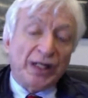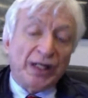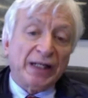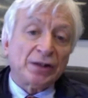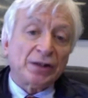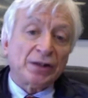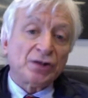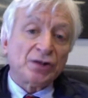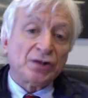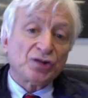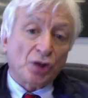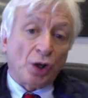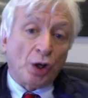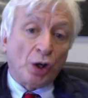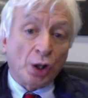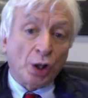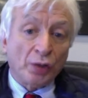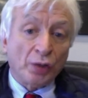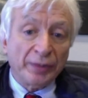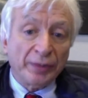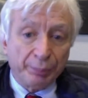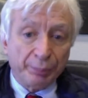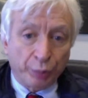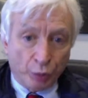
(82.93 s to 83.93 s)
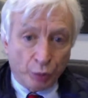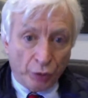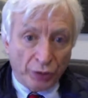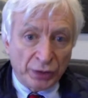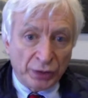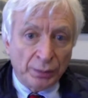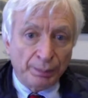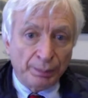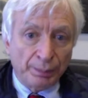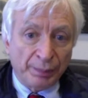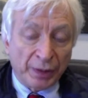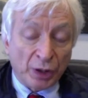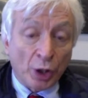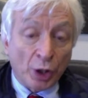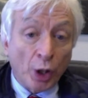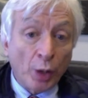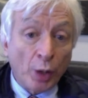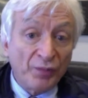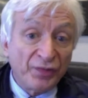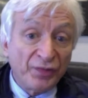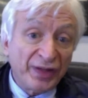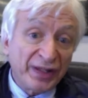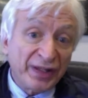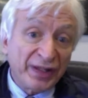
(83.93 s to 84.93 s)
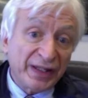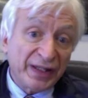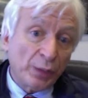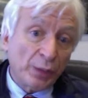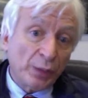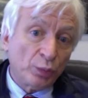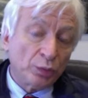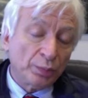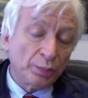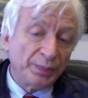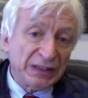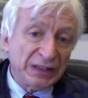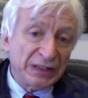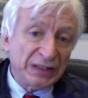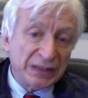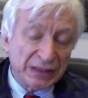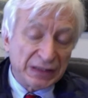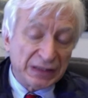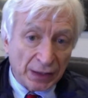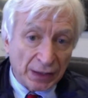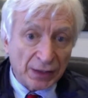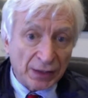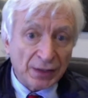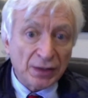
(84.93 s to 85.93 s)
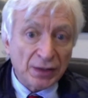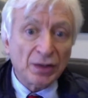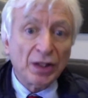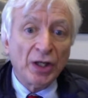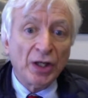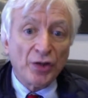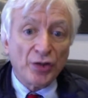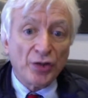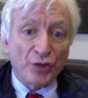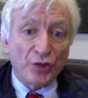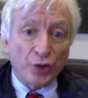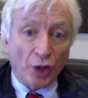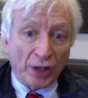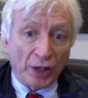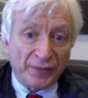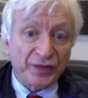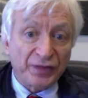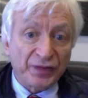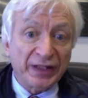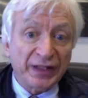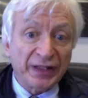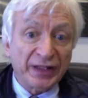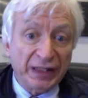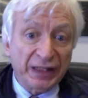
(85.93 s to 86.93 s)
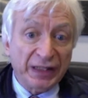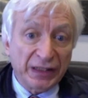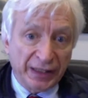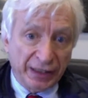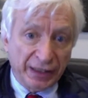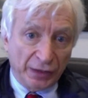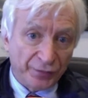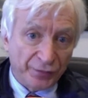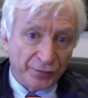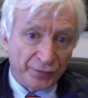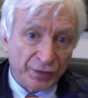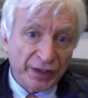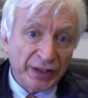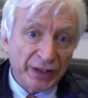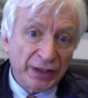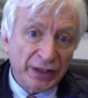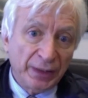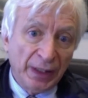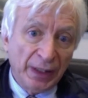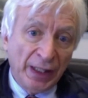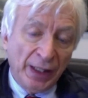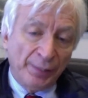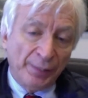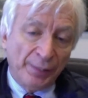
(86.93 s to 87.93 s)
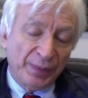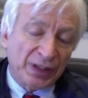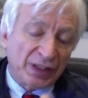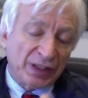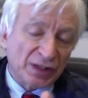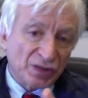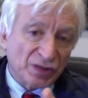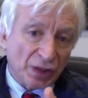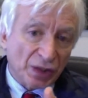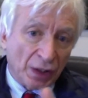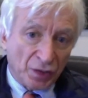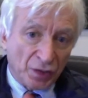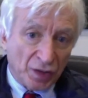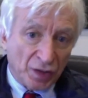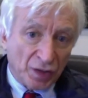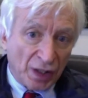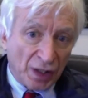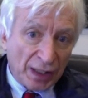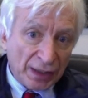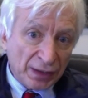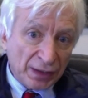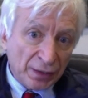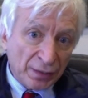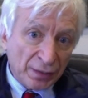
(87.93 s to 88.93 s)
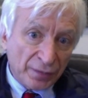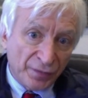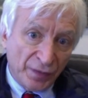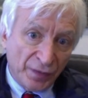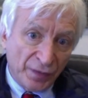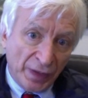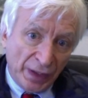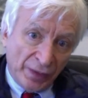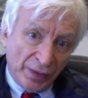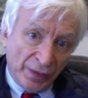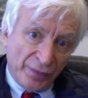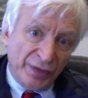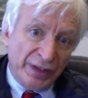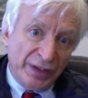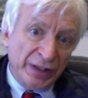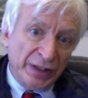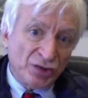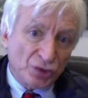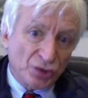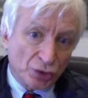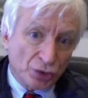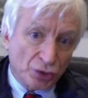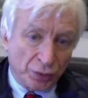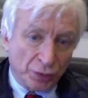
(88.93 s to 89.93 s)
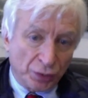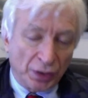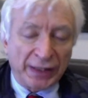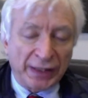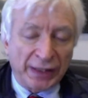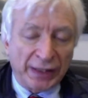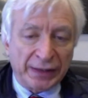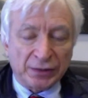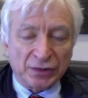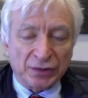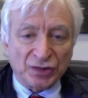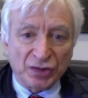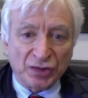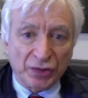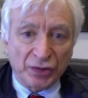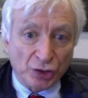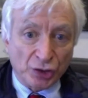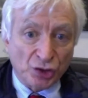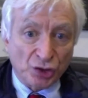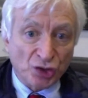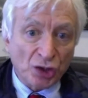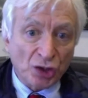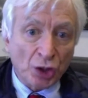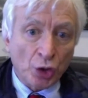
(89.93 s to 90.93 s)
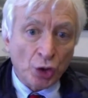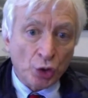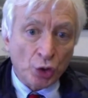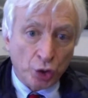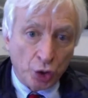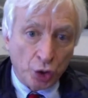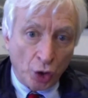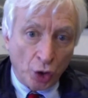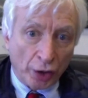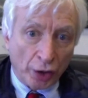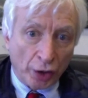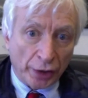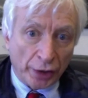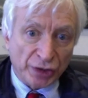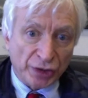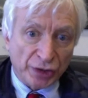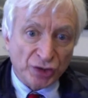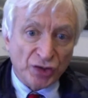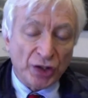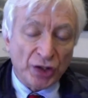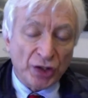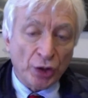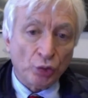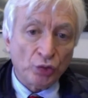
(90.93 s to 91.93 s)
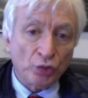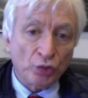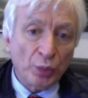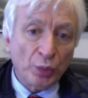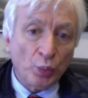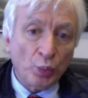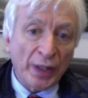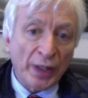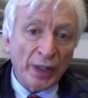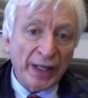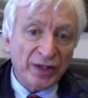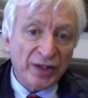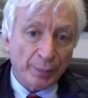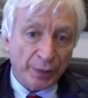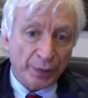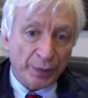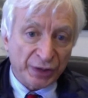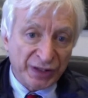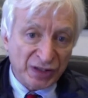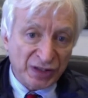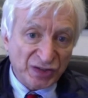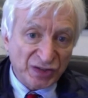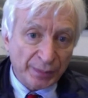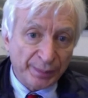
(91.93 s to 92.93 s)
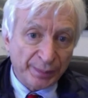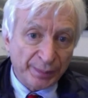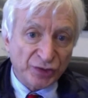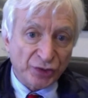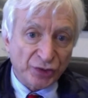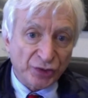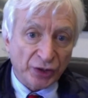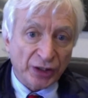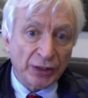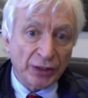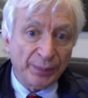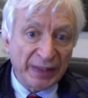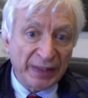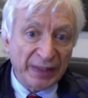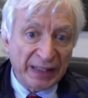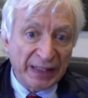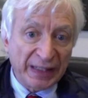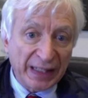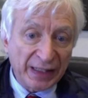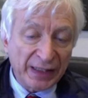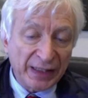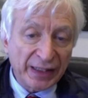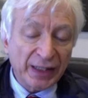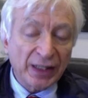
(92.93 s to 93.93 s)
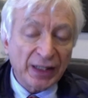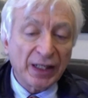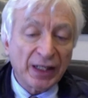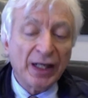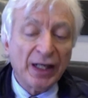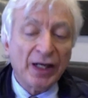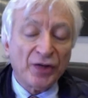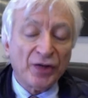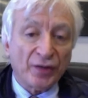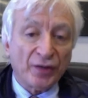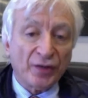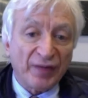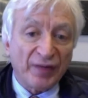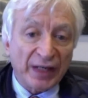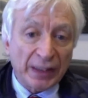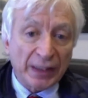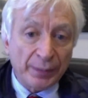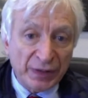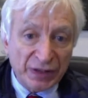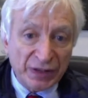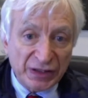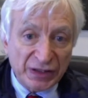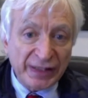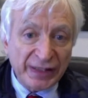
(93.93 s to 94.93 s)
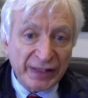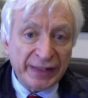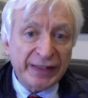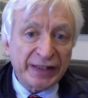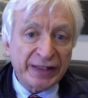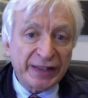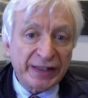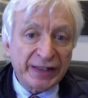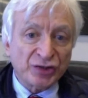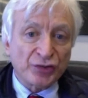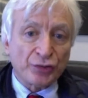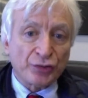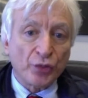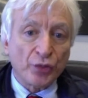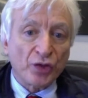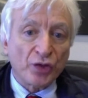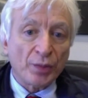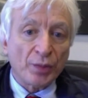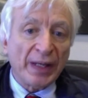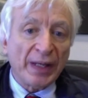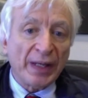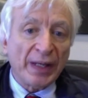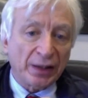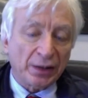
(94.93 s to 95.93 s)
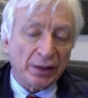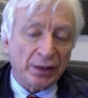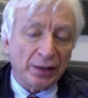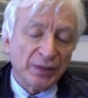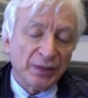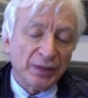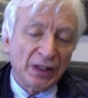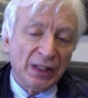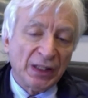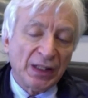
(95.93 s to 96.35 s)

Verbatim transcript: trials are important, but hopefully they will be done thoughtfully and carefully, because a lot of these trials, they're so large, the only way the participants are going to be getting their vitamin D is through the mail.